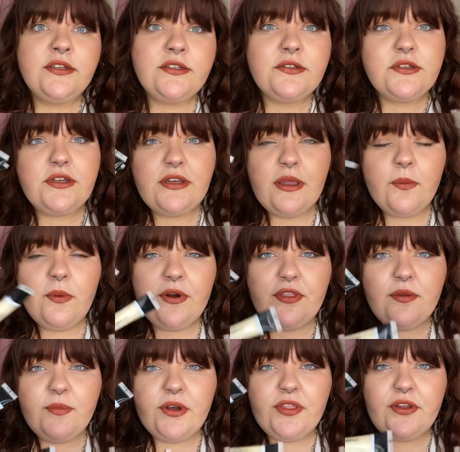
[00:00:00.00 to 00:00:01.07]
So you can wear
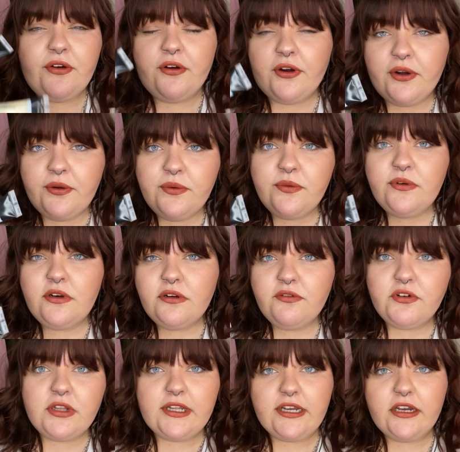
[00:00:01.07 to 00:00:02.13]
them on their own
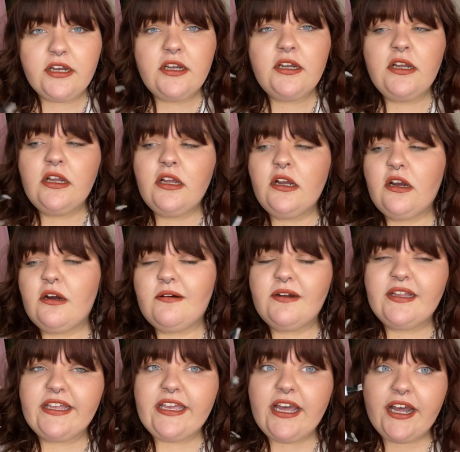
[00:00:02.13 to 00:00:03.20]
for like a
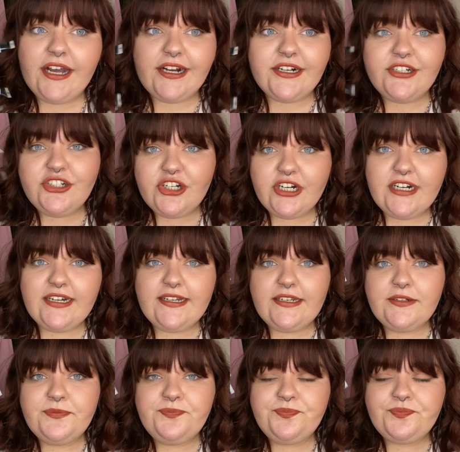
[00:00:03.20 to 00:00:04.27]
really high shine,
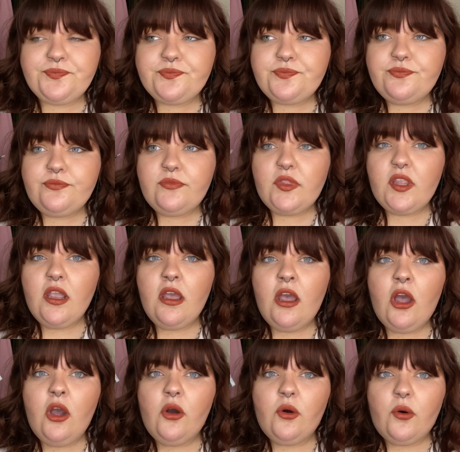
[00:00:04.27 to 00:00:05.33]

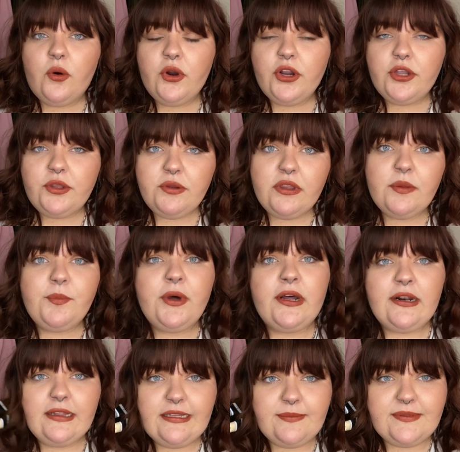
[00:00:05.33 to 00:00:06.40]
or you could
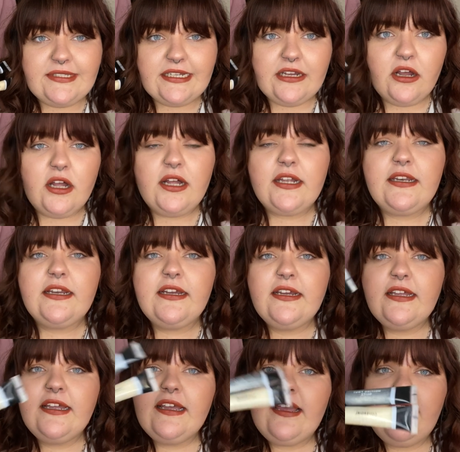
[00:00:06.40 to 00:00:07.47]
put a lipstick on
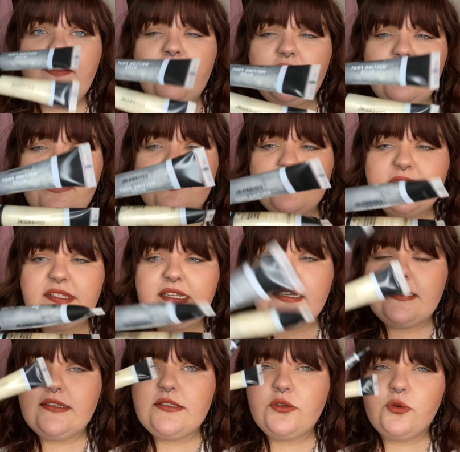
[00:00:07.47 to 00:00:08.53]
and then use
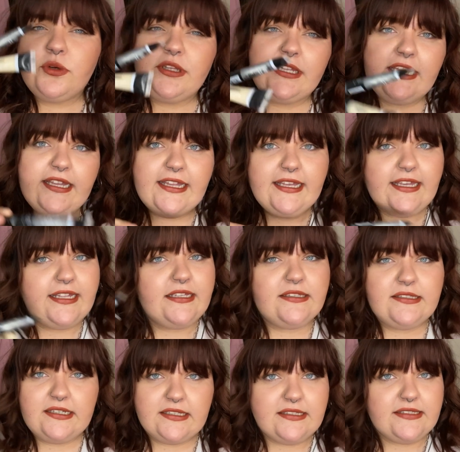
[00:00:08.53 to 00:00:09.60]
these to really like
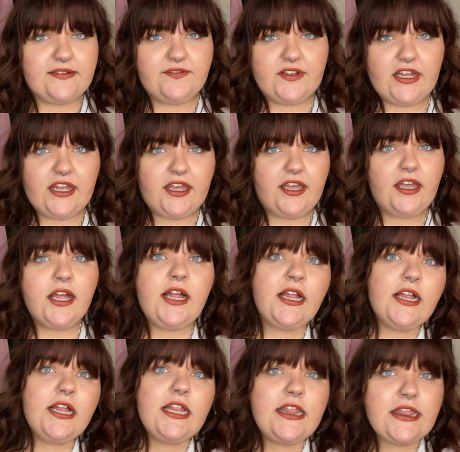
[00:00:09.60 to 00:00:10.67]
intensify
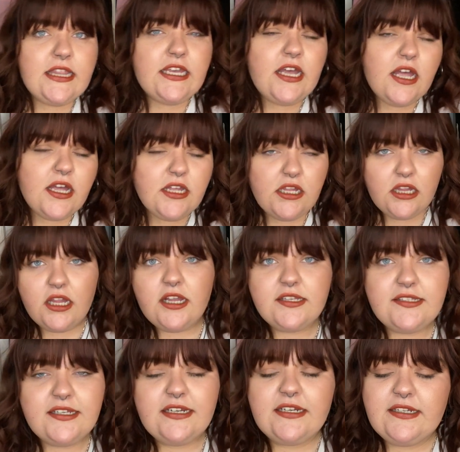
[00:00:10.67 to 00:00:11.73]
the
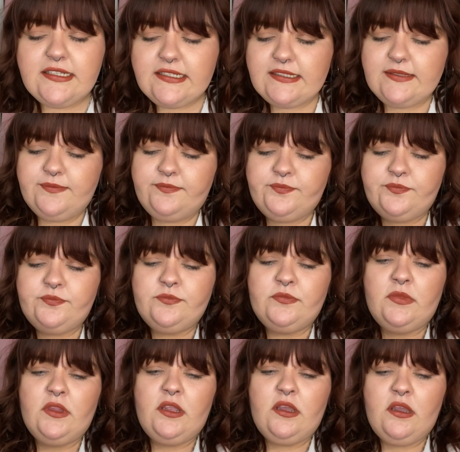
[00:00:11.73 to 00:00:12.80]
glossiness.
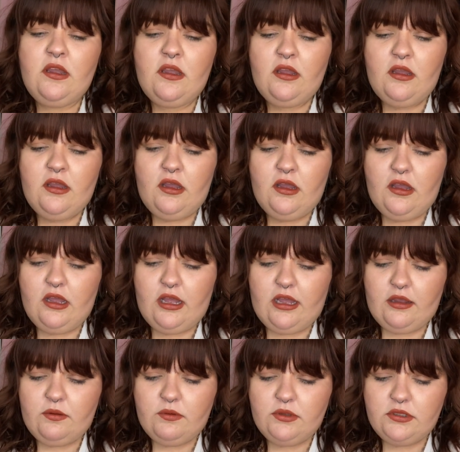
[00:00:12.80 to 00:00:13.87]

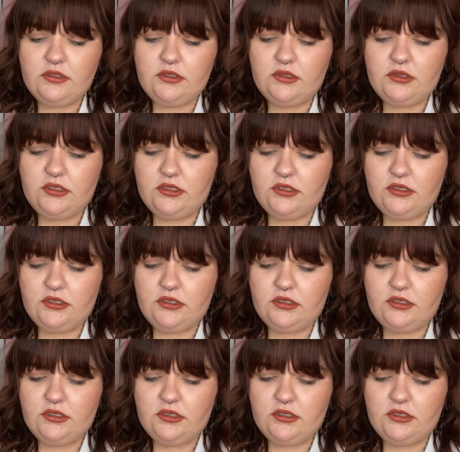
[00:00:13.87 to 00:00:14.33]
I will